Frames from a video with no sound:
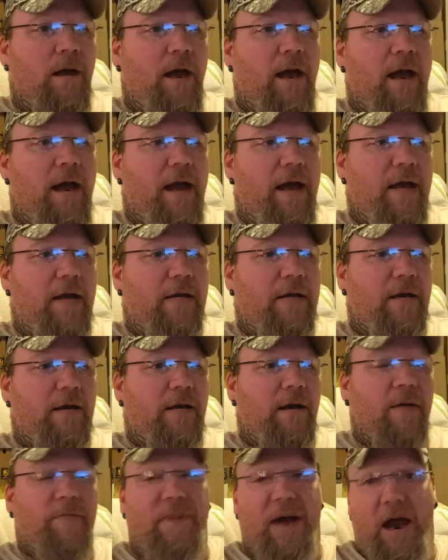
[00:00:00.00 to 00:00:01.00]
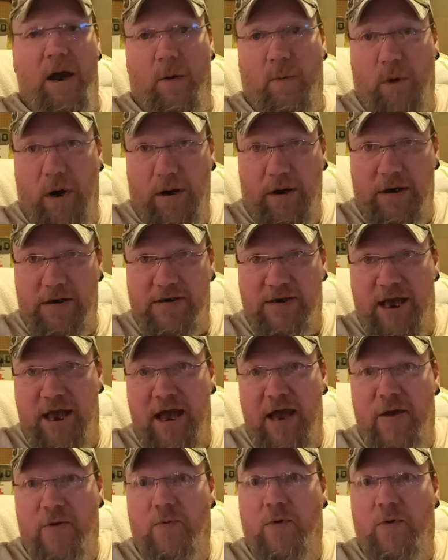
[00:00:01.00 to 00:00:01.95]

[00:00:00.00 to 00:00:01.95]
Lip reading: And about where it's at,